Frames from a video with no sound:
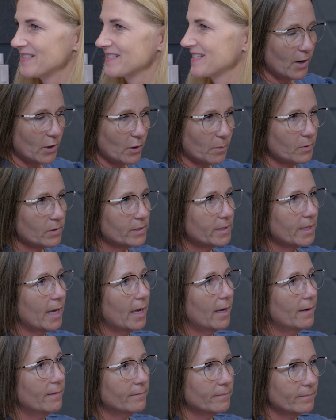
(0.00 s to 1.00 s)
Does 100%. It
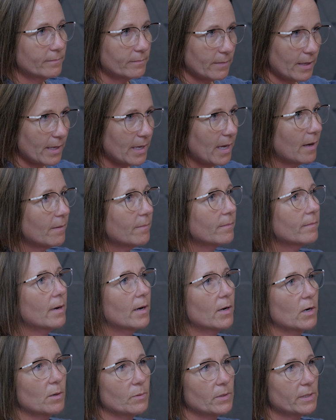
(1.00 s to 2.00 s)
connect you? Yep,
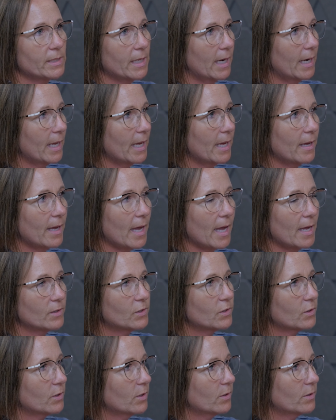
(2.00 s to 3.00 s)
100%. It
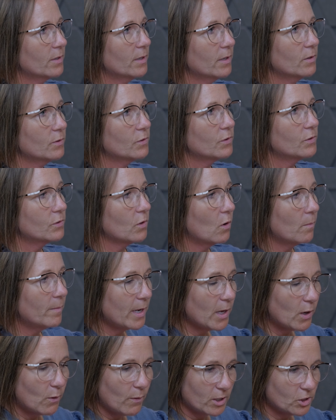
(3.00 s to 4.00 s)
answered so
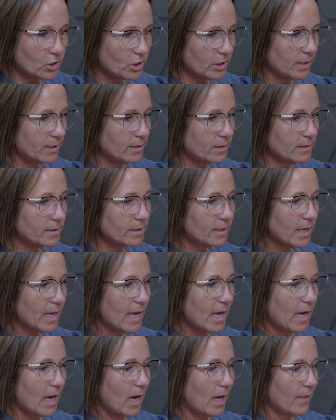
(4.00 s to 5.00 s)
many questions,
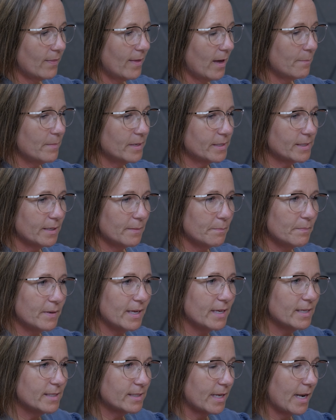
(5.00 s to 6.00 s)
that missing
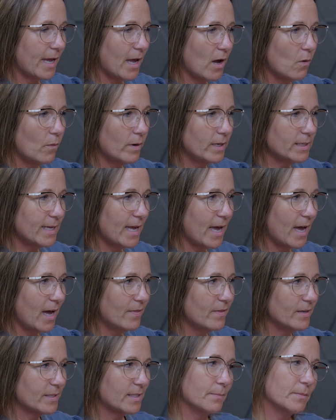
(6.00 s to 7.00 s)
piece that I always
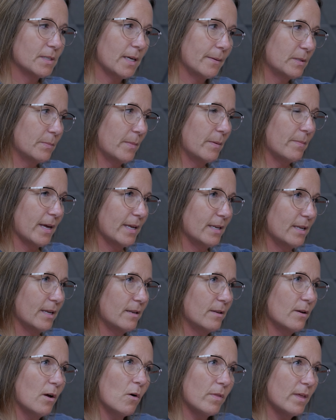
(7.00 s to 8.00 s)
had that sometimes maybe I
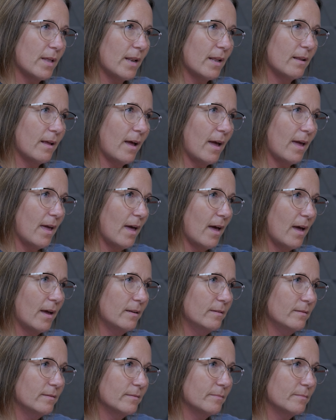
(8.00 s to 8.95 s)
didn't know that I had